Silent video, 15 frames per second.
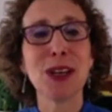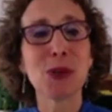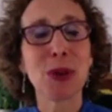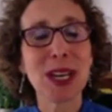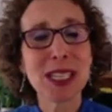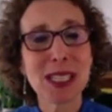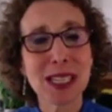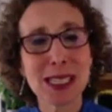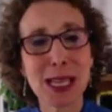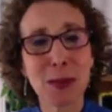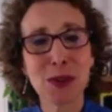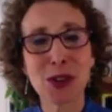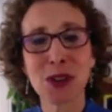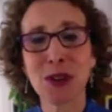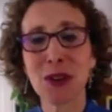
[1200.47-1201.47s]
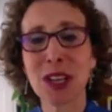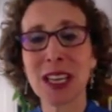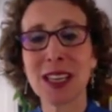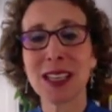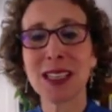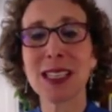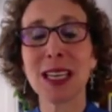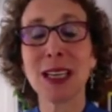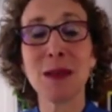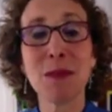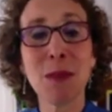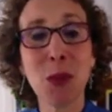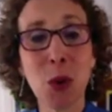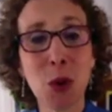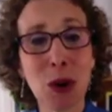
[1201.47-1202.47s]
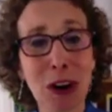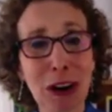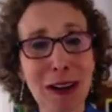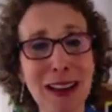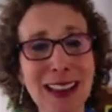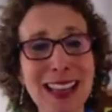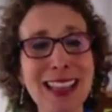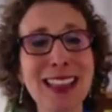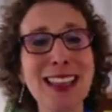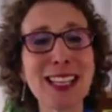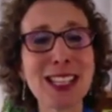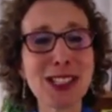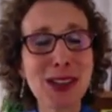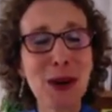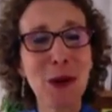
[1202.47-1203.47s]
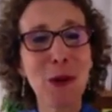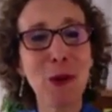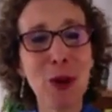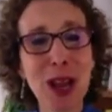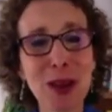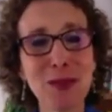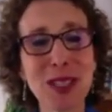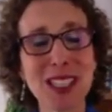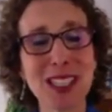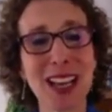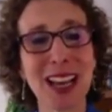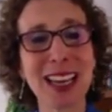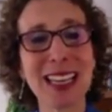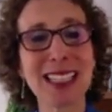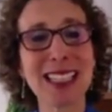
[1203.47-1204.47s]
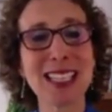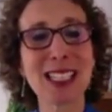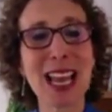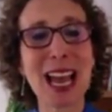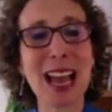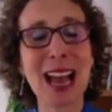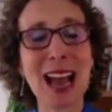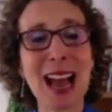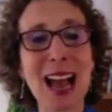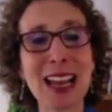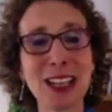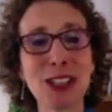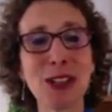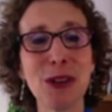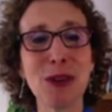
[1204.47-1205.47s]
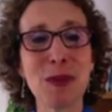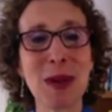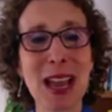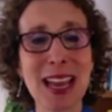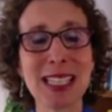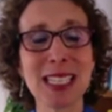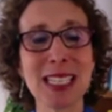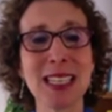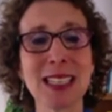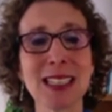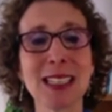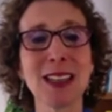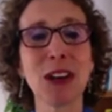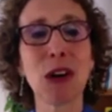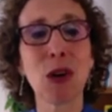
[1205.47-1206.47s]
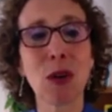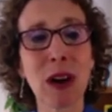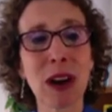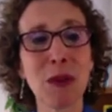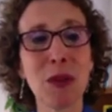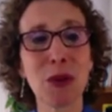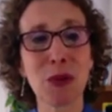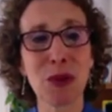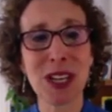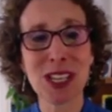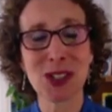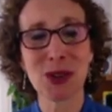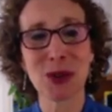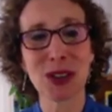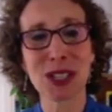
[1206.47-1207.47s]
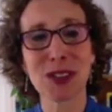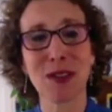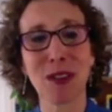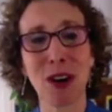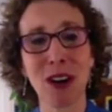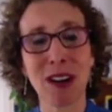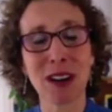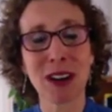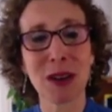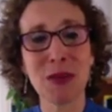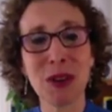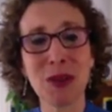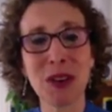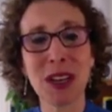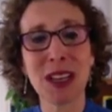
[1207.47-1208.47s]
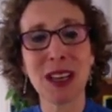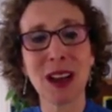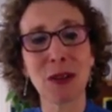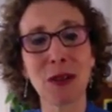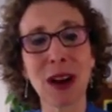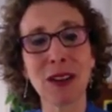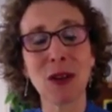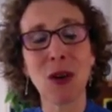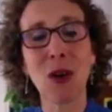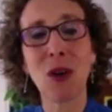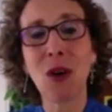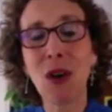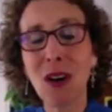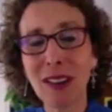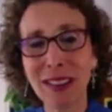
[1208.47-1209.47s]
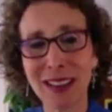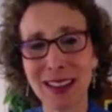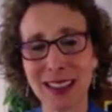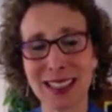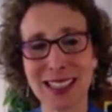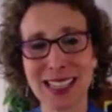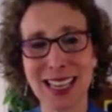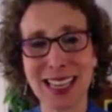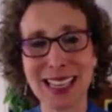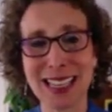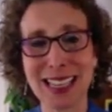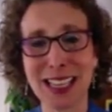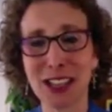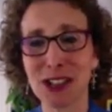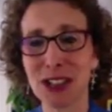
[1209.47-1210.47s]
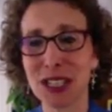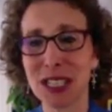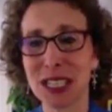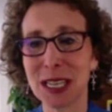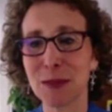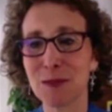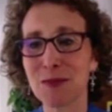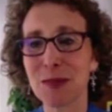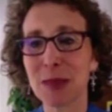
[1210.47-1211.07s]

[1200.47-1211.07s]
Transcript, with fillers: twice exceptional kids, and more. This website, this ADDitude magazine, is an incredible resource for our community around all things ADHD.